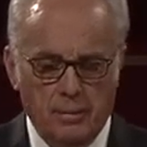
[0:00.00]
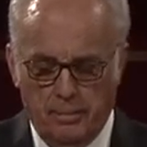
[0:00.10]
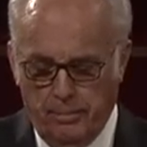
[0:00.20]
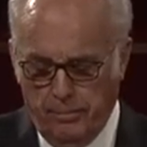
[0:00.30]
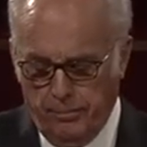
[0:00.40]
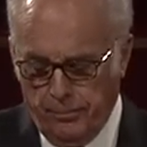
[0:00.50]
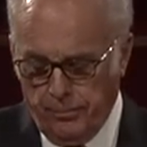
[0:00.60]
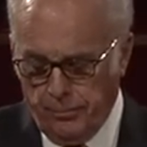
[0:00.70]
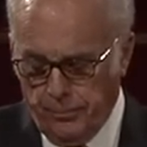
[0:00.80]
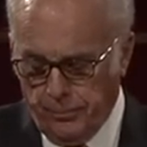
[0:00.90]

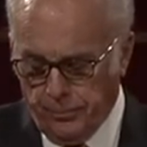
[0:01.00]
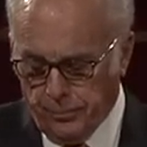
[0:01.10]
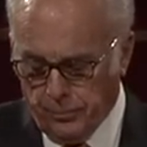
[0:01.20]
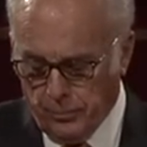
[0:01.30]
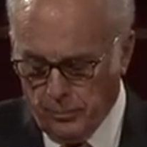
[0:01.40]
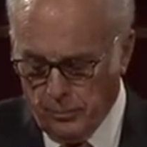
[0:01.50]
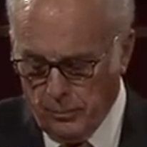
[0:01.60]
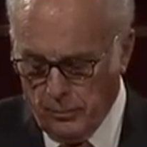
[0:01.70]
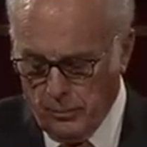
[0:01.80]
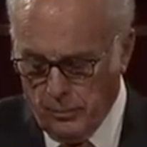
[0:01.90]

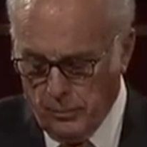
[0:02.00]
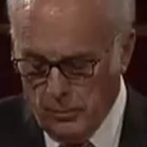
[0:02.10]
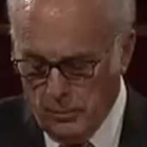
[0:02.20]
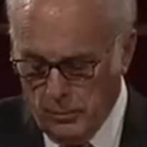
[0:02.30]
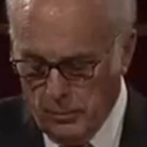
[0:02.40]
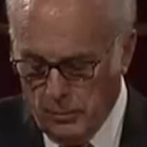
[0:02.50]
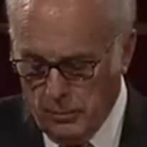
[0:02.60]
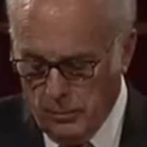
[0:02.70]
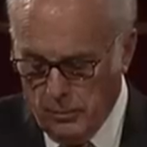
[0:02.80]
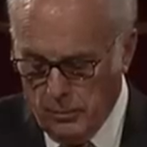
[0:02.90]

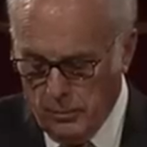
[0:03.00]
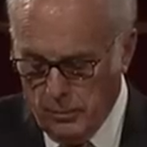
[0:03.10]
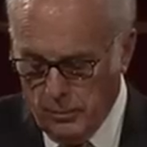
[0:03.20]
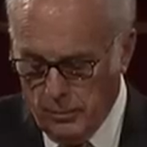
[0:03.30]
Nothing is said.